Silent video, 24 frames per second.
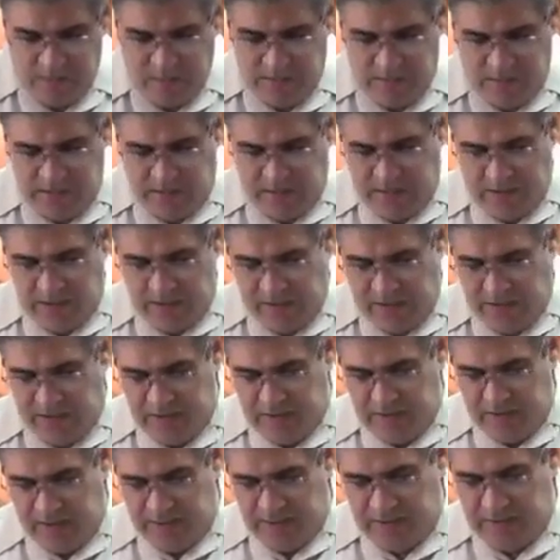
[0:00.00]

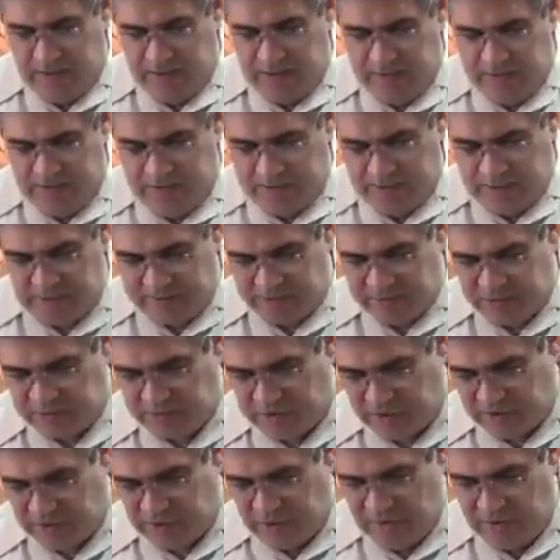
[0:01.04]
And I'm
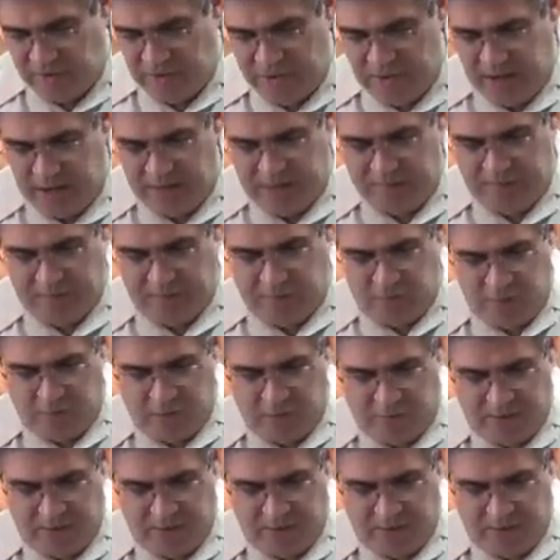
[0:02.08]
just going to go ahead and pour